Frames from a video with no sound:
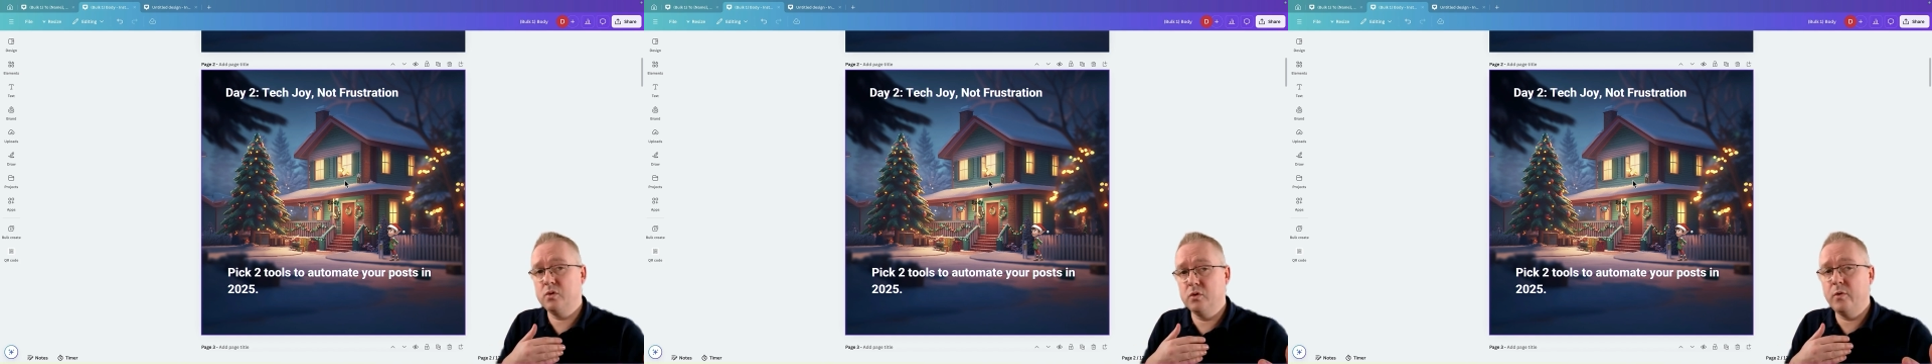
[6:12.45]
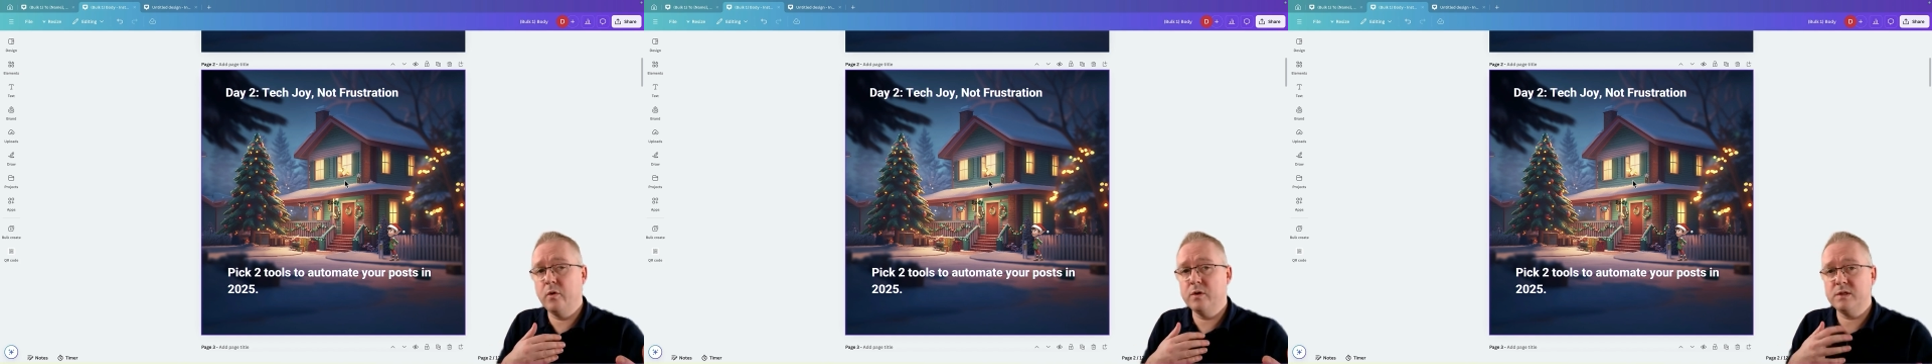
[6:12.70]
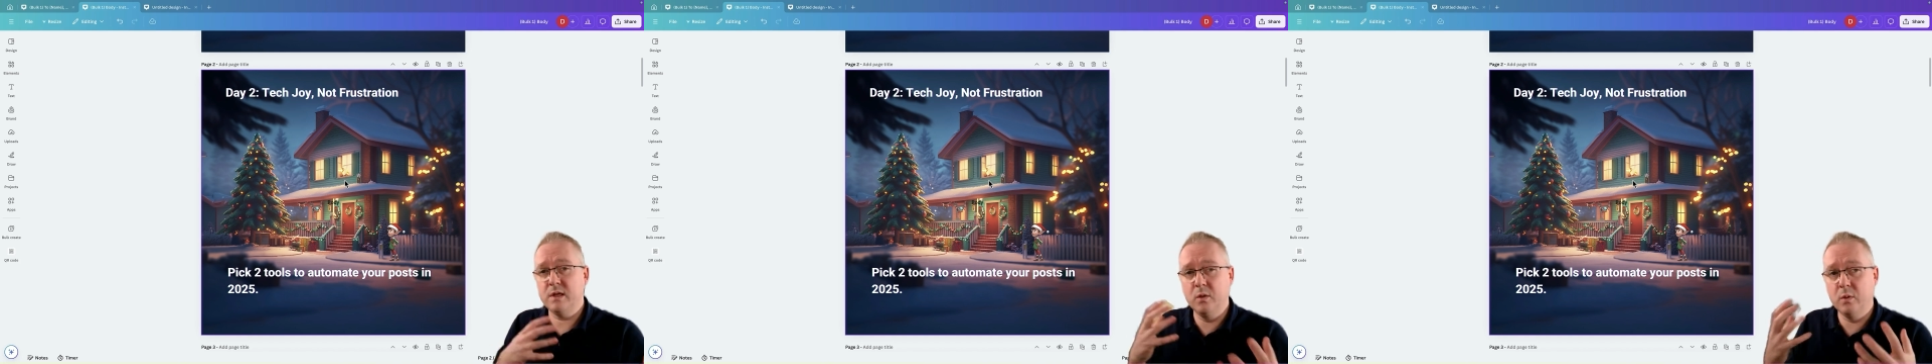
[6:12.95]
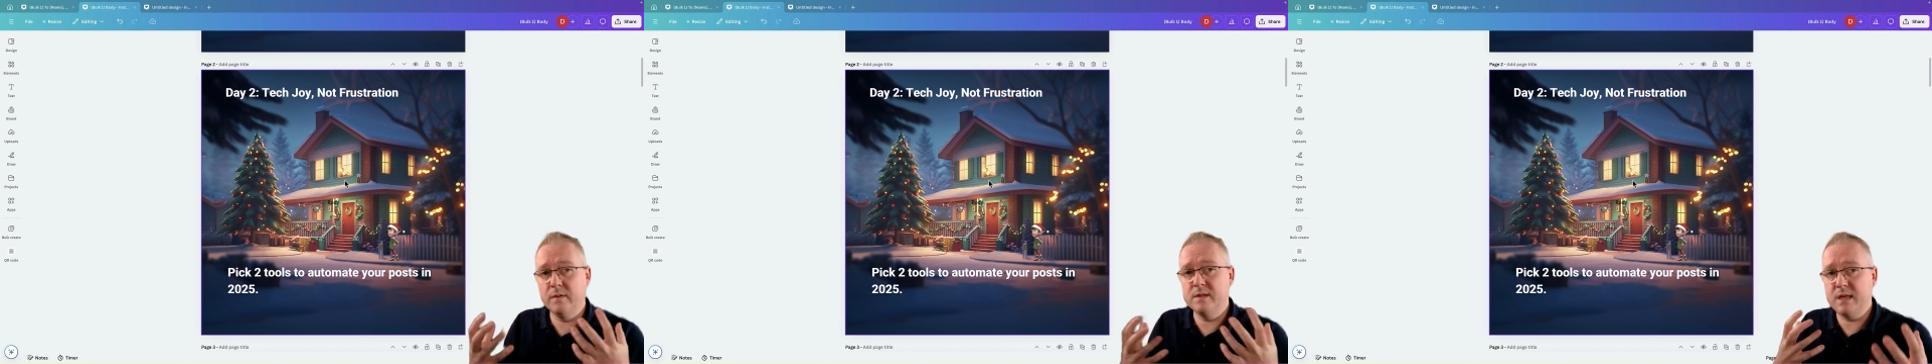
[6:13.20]
posts and you
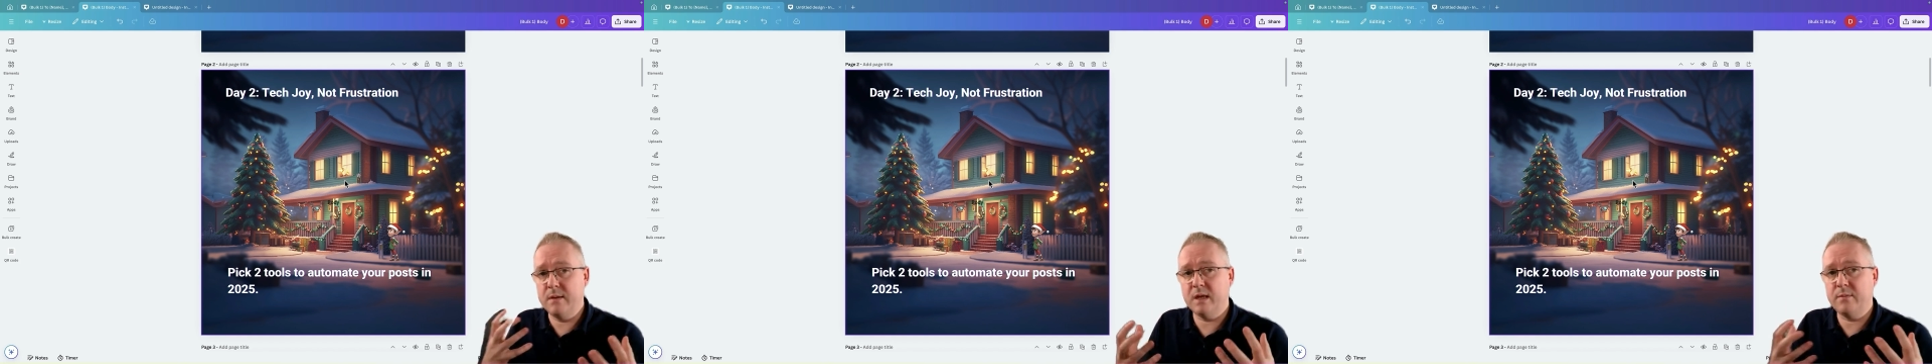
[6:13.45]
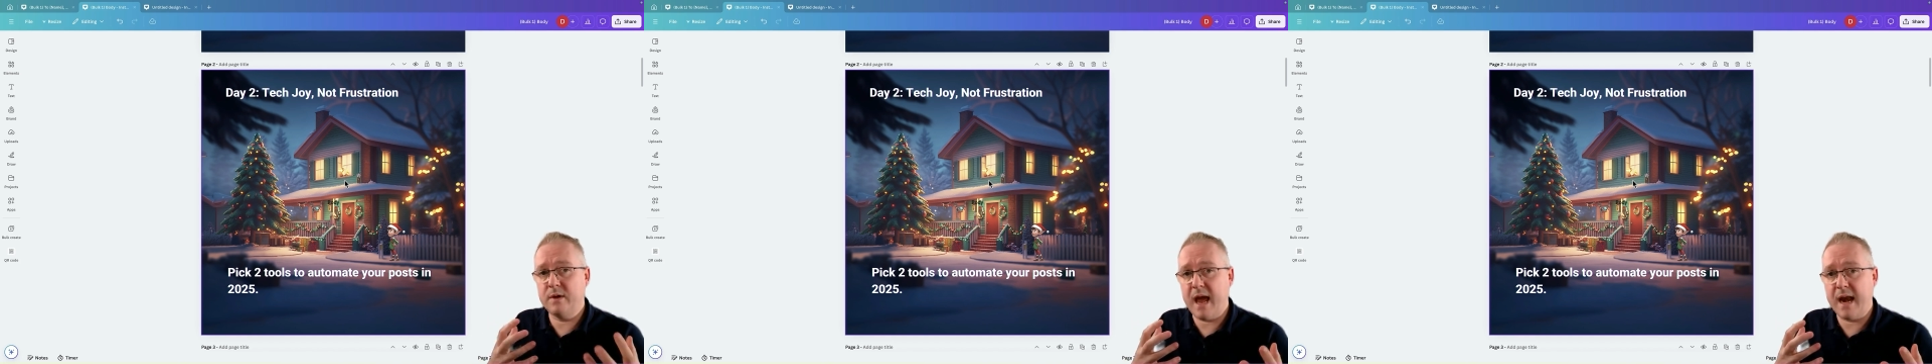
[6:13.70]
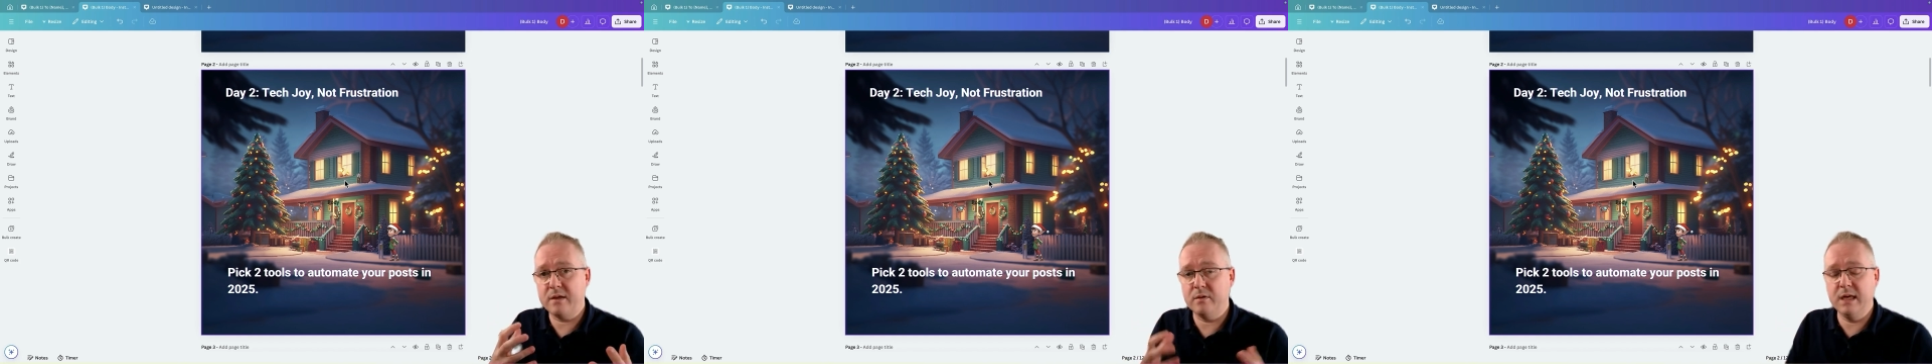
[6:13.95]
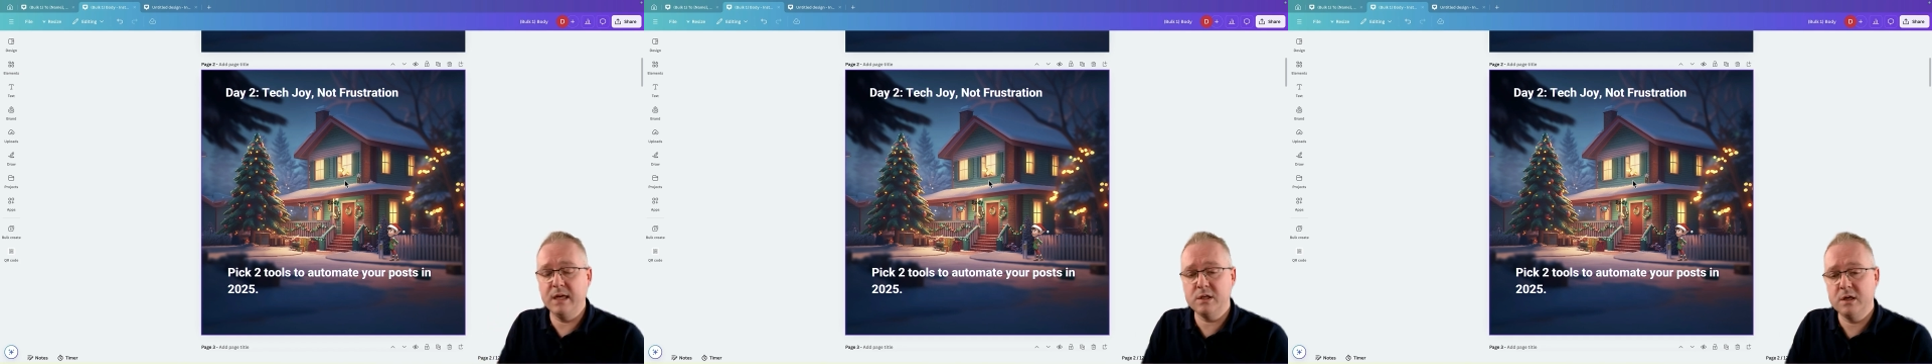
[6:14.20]
want the same type of character in
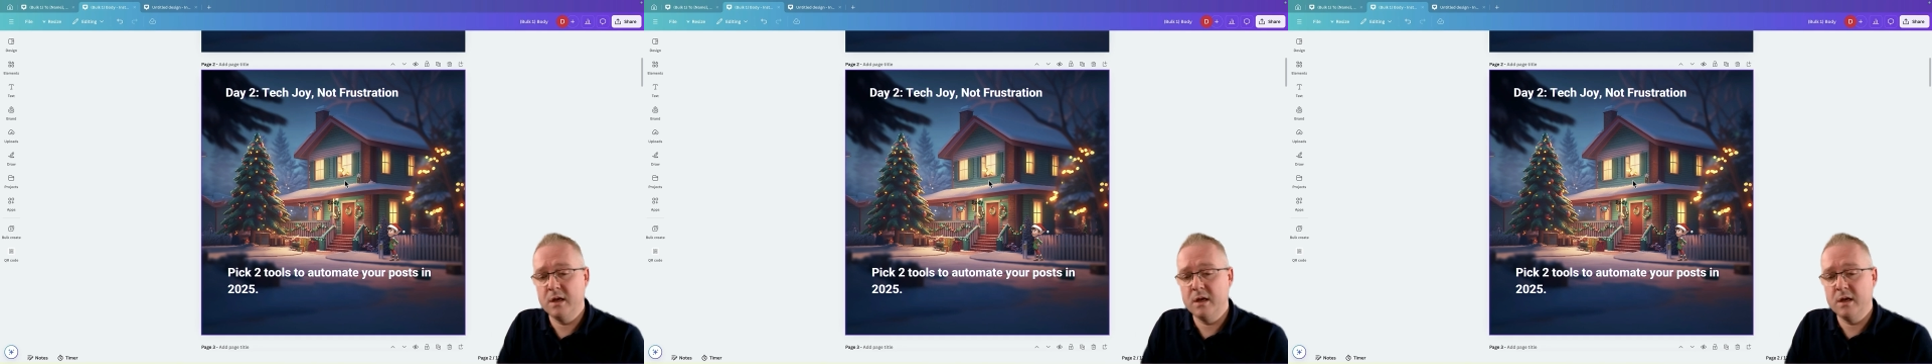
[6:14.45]
each,